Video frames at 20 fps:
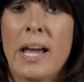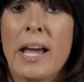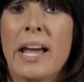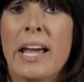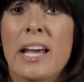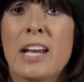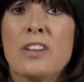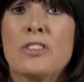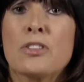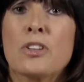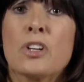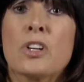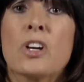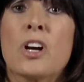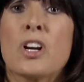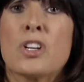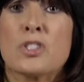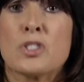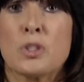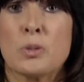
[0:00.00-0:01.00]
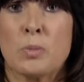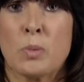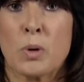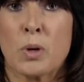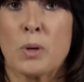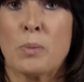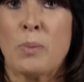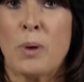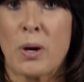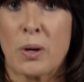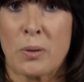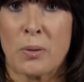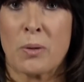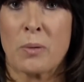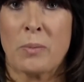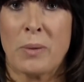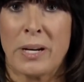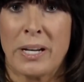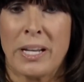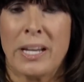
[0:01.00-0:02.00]
and it's going to cost you more to borrow
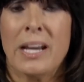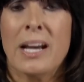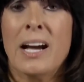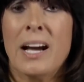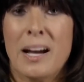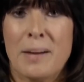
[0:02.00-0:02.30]
the money.